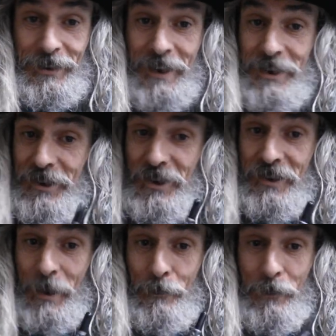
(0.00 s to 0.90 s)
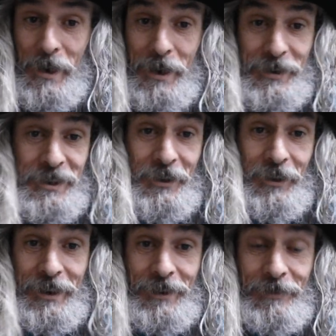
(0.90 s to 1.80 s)
That's just your birth
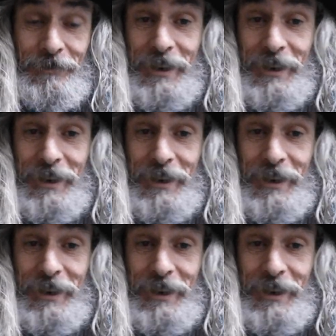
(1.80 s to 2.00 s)
sign,